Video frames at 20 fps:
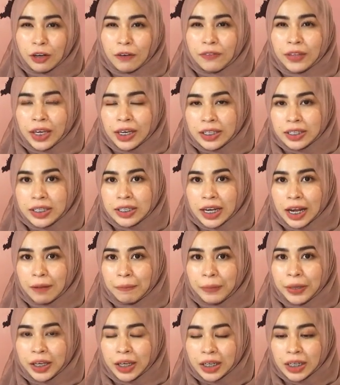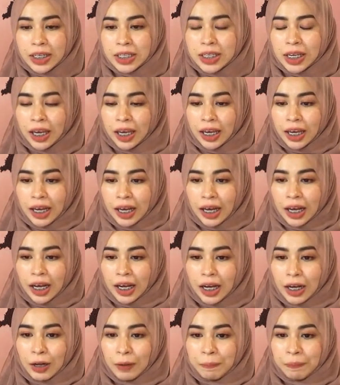of the internet, because
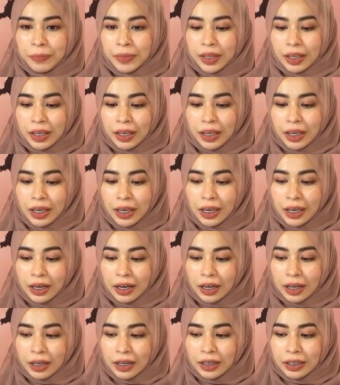it